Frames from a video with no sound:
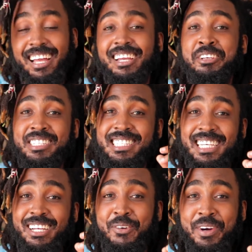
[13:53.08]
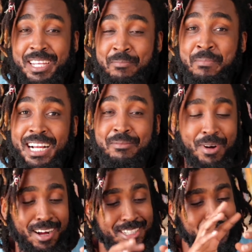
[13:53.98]
You see where the milk
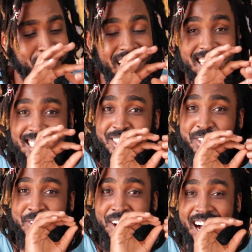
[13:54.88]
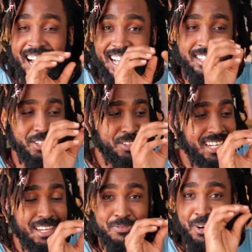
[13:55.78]
box, right? You
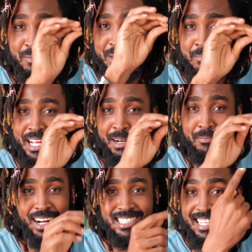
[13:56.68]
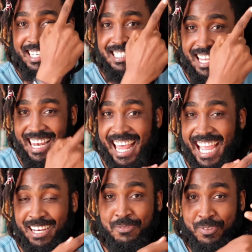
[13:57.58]
lift up the milk box and there's a
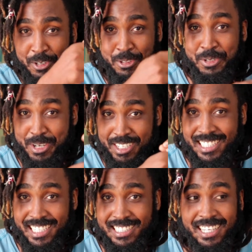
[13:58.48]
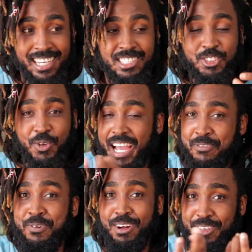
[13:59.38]
line for you to cut it. So I
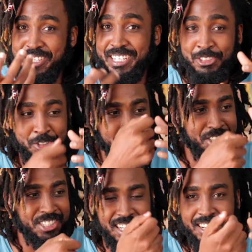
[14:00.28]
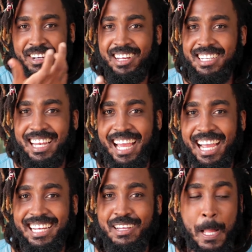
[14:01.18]
follow the instructions and cut the
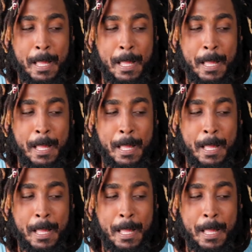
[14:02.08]
line.